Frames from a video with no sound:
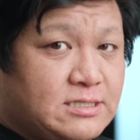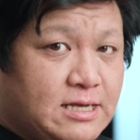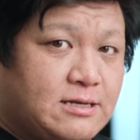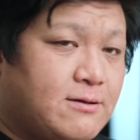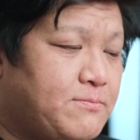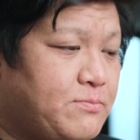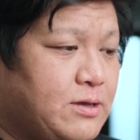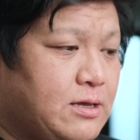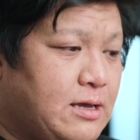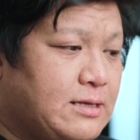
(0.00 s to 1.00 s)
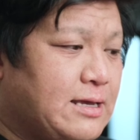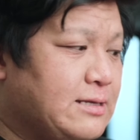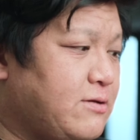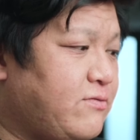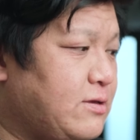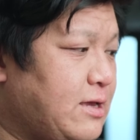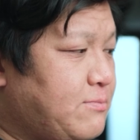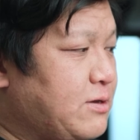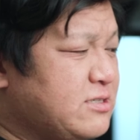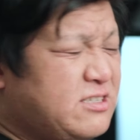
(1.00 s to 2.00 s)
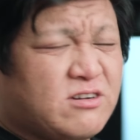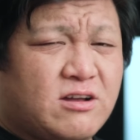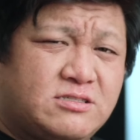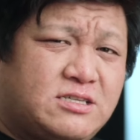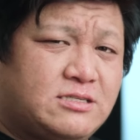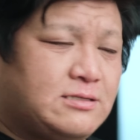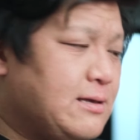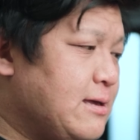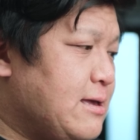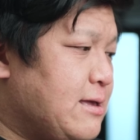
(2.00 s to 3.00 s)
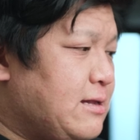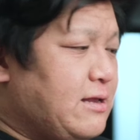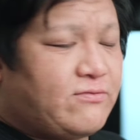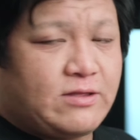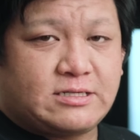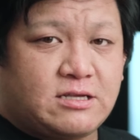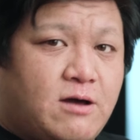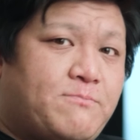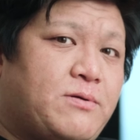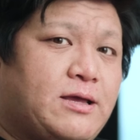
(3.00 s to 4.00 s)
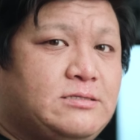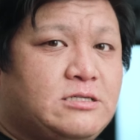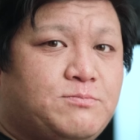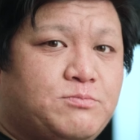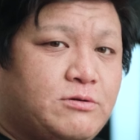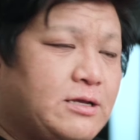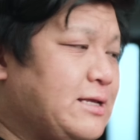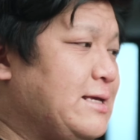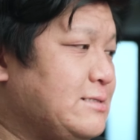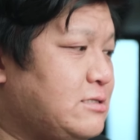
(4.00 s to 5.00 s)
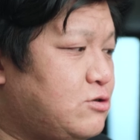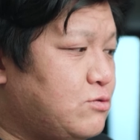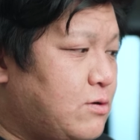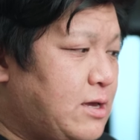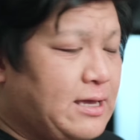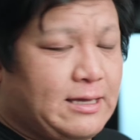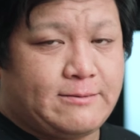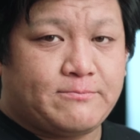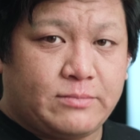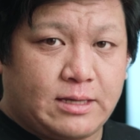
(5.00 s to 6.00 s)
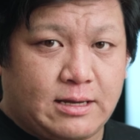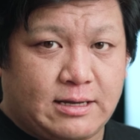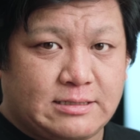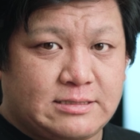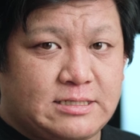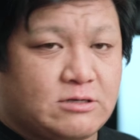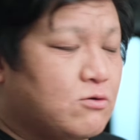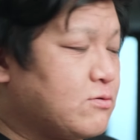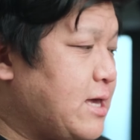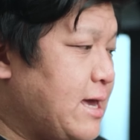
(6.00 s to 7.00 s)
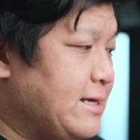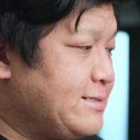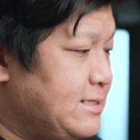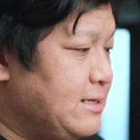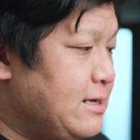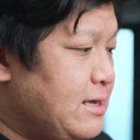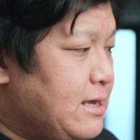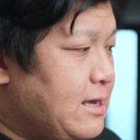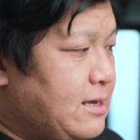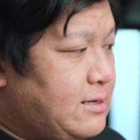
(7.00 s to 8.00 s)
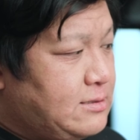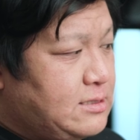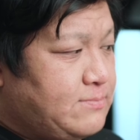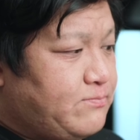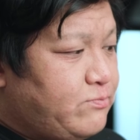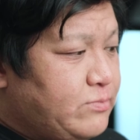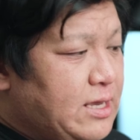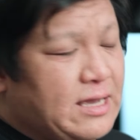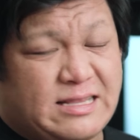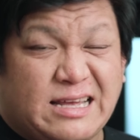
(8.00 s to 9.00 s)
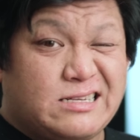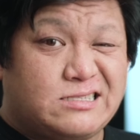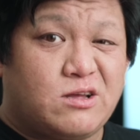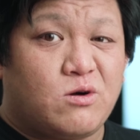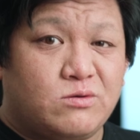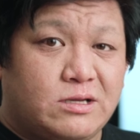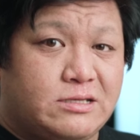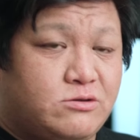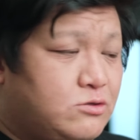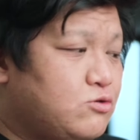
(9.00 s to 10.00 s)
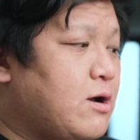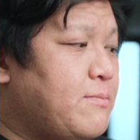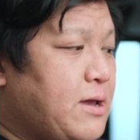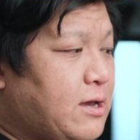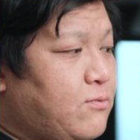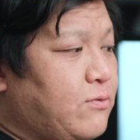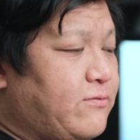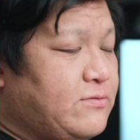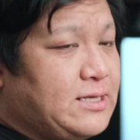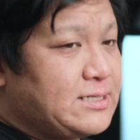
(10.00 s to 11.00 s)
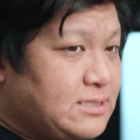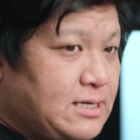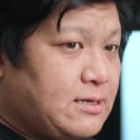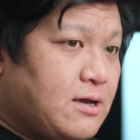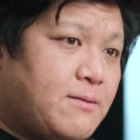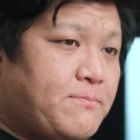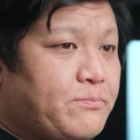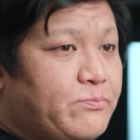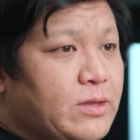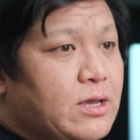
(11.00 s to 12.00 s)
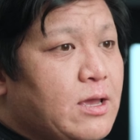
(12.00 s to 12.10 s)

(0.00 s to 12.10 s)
setup at the end of the day, because you can't just lift this up and just put it into a single case. And that is the only drawback with this setup